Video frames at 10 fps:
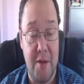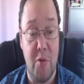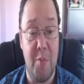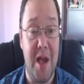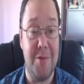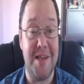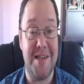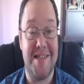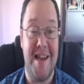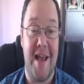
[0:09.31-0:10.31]
We'll be able to
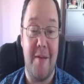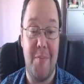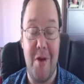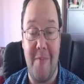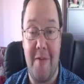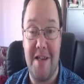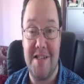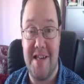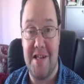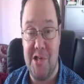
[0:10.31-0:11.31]
extend out beyond that, the
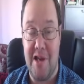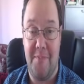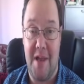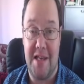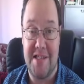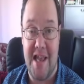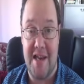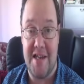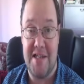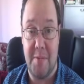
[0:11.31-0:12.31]
extended GFS and
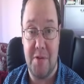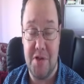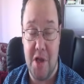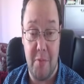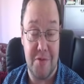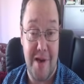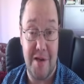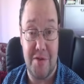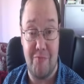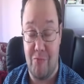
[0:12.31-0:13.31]
ECM ensembles
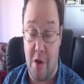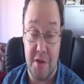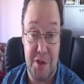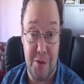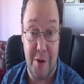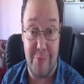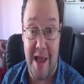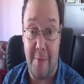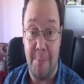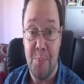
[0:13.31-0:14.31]
they run to
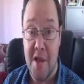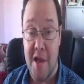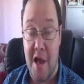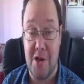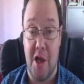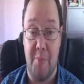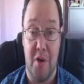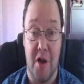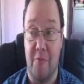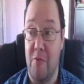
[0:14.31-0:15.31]
around a
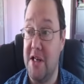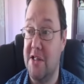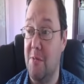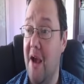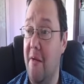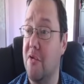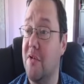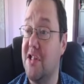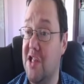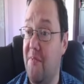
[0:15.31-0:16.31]
couple of weeks. So we'll have a look at the
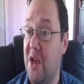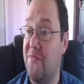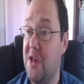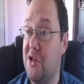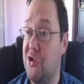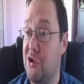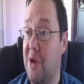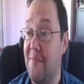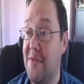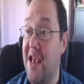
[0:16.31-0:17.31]
CFS V2
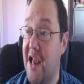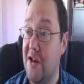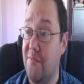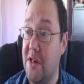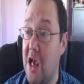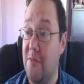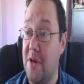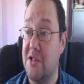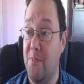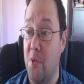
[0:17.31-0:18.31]
at the end of the video for the
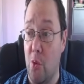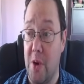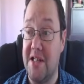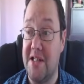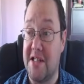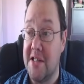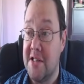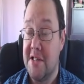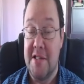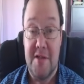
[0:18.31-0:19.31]
next four
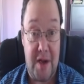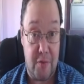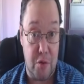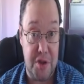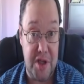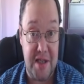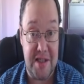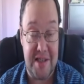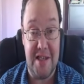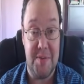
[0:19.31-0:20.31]
weeks. That of course takes us
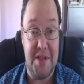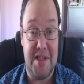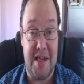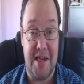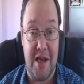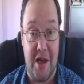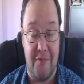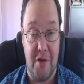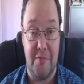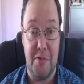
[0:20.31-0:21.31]
into the second
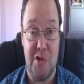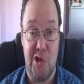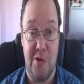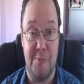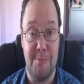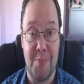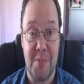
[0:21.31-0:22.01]
half of June.